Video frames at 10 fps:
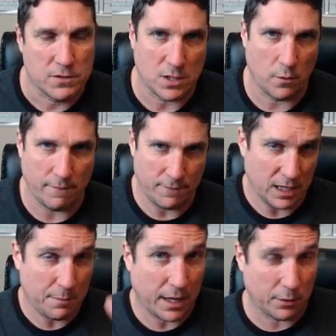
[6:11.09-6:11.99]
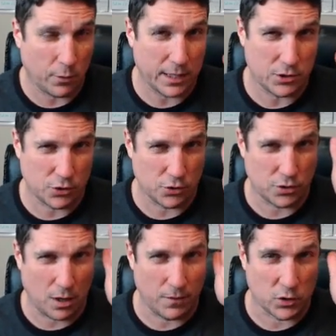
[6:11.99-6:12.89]
So if anybody registers
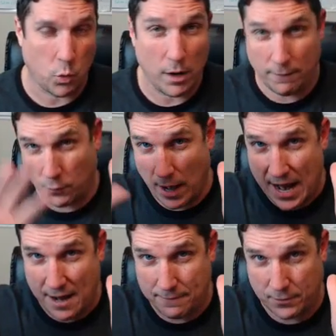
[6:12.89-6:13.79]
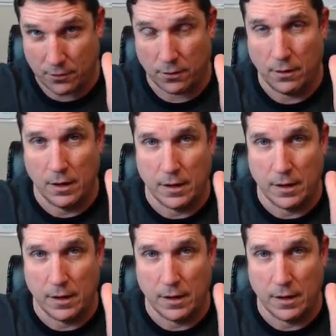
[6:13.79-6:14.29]
on the 12th or after,